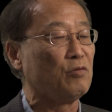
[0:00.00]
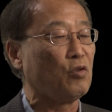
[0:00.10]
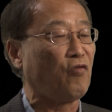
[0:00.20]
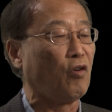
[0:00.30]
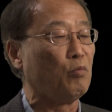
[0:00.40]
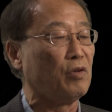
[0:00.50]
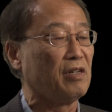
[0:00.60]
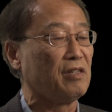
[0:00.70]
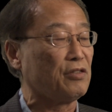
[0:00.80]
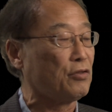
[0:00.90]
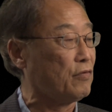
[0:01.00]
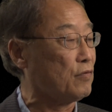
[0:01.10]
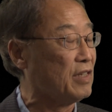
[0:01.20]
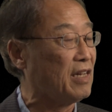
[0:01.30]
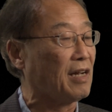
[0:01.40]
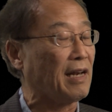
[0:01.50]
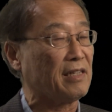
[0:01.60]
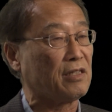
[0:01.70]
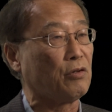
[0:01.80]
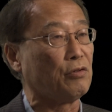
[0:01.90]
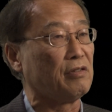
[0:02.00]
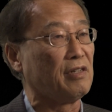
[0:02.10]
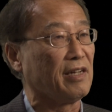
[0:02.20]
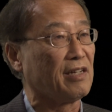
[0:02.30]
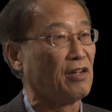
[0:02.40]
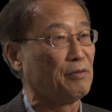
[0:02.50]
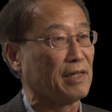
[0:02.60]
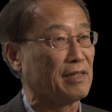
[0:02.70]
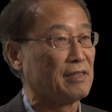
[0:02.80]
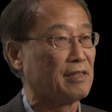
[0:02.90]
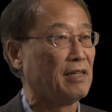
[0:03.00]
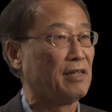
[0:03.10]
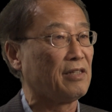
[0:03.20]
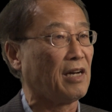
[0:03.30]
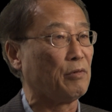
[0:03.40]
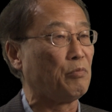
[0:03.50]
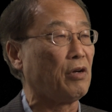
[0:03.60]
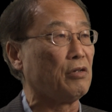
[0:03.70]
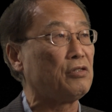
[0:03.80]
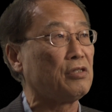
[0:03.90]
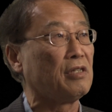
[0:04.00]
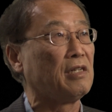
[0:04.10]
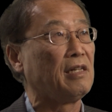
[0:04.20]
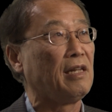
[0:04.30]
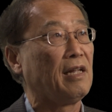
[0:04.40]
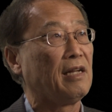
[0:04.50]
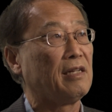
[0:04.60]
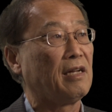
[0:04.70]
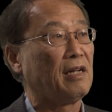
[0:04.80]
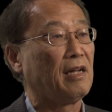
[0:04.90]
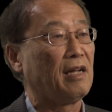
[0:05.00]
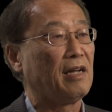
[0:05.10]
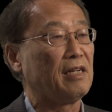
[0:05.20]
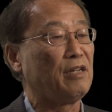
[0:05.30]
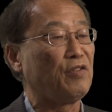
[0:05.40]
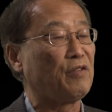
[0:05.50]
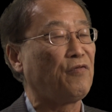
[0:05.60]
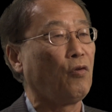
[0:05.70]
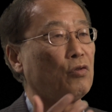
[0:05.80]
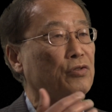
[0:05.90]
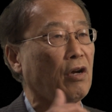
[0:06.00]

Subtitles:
from sort of neoclassical economic type approach, if it falls